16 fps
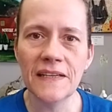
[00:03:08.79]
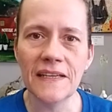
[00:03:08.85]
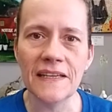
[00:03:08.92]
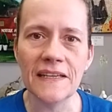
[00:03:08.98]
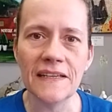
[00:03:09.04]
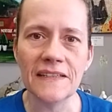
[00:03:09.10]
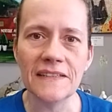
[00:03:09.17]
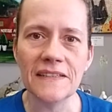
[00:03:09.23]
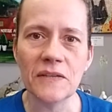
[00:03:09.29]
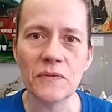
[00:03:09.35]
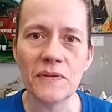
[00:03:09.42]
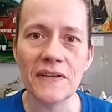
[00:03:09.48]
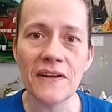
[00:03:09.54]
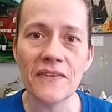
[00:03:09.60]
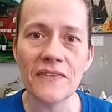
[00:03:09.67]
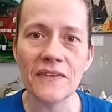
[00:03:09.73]
and I
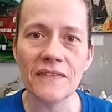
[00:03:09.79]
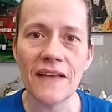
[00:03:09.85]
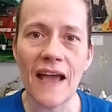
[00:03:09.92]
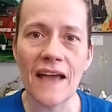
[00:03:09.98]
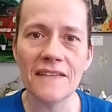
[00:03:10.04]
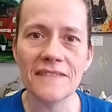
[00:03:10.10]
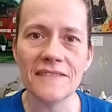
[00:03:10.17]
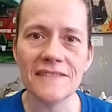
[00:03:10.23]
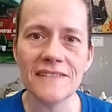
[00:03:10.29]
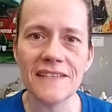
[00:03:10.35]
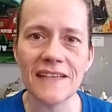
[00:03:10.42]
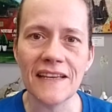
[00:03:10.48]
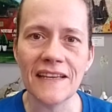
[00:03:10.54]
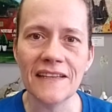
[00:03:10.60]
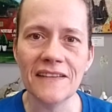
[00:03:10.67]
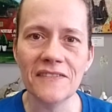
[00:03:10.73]
went on the last
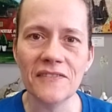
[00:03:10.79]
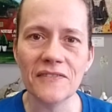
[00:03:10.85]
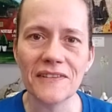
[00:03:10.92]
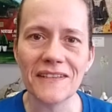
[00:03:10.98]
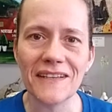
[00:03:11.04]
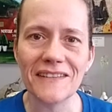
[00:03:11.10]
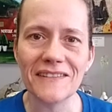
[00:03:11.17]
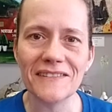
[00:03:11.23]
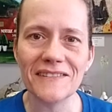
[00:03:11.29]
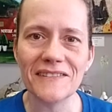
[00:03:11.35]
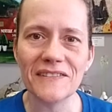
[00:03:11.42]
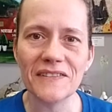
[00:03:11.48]
day, so I got